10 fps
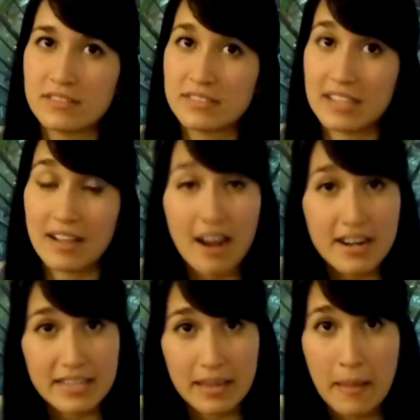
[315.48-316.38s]
The
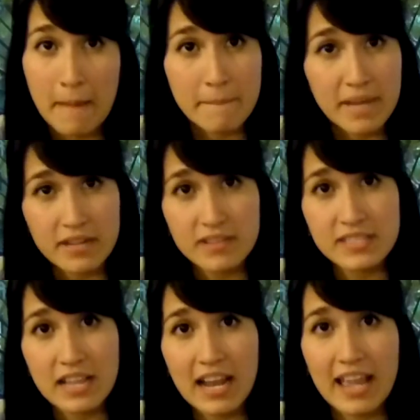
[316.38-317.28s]
garden might not
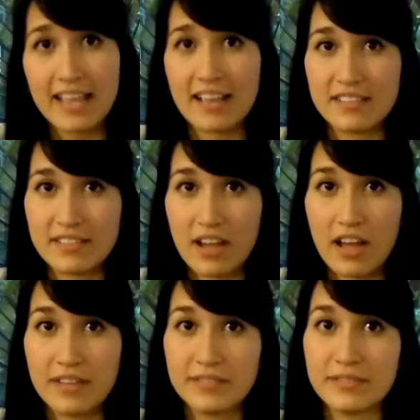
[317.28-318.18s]
sound like
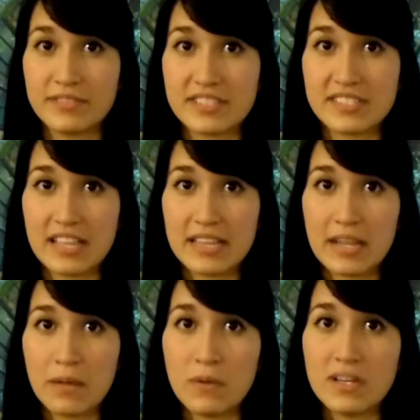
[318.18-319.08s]
an
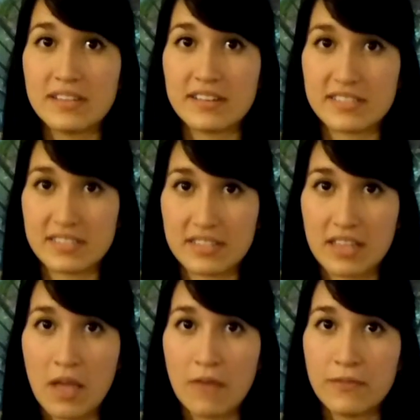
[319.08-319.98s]
understanding
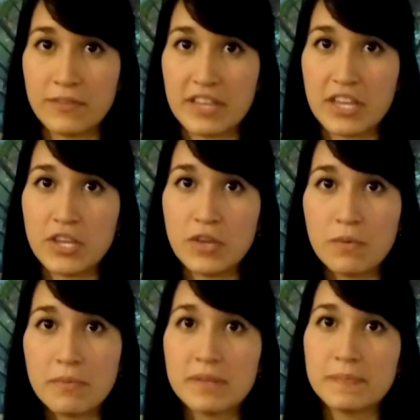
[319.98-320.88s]
wilderness from the
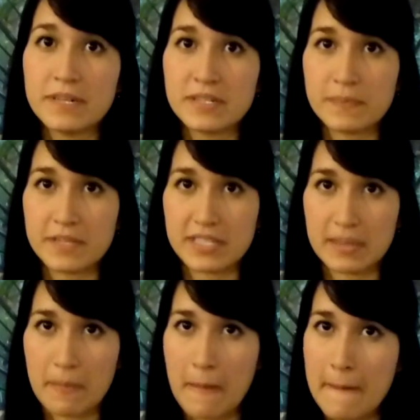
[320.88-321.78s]
human
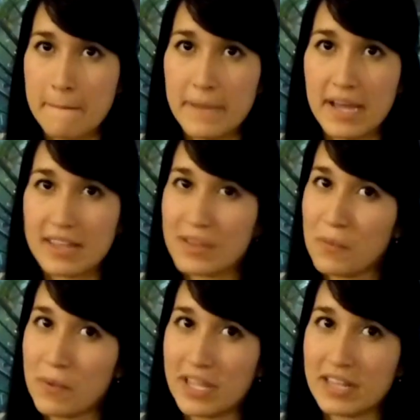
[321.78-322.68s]
perspective, but
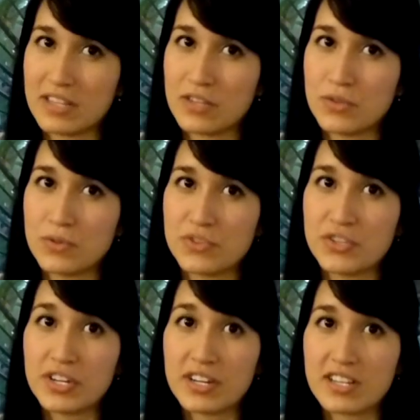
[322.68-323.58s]
when you
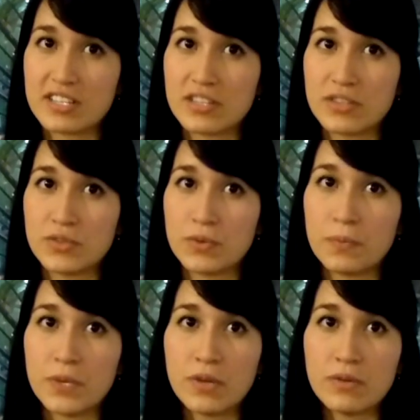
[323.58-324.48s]
jerk your
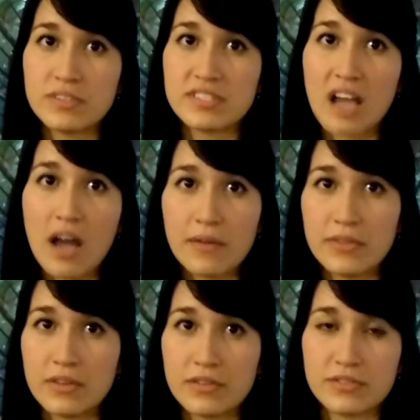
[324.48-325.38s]
view
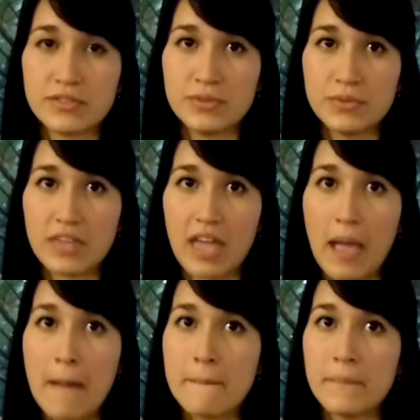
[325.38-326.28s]
down not to
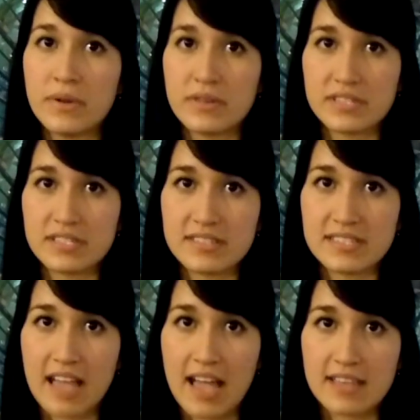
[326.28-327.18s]
the mongoose
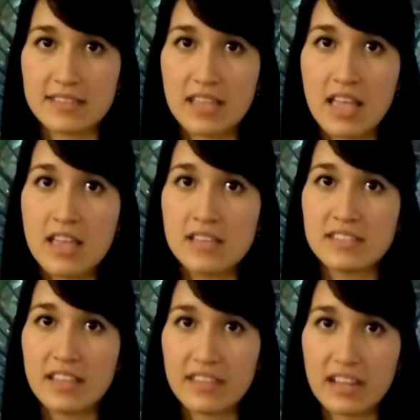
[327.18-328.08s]
size,
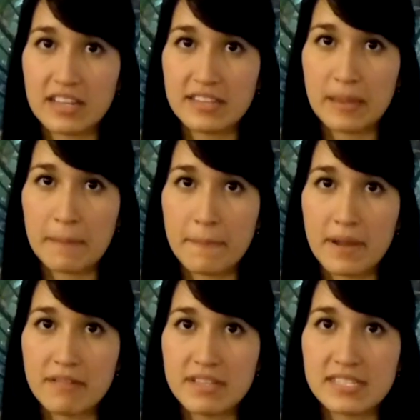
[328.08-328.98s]
suddenly the
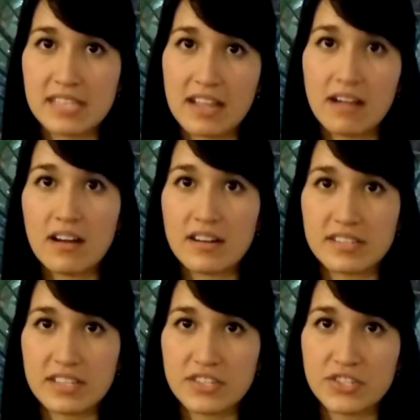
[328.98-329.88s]
very same
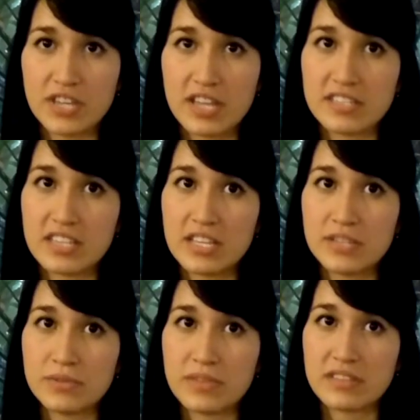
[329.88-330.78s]
garden changes
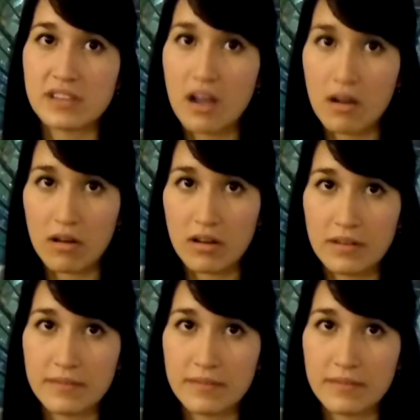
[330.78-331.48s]
into the jungle.